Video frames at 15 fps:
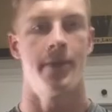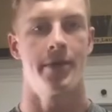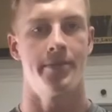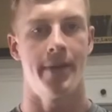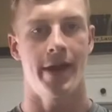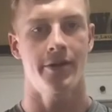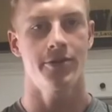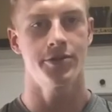But the
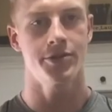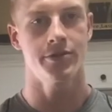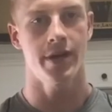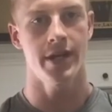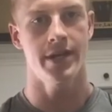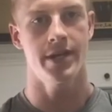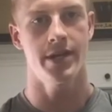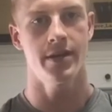macros are
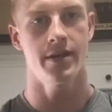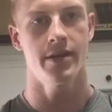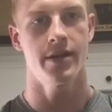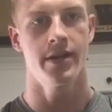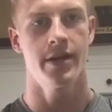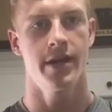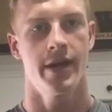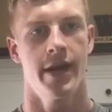right here
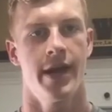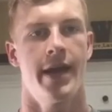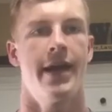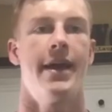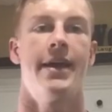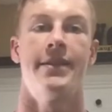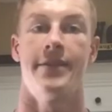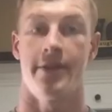and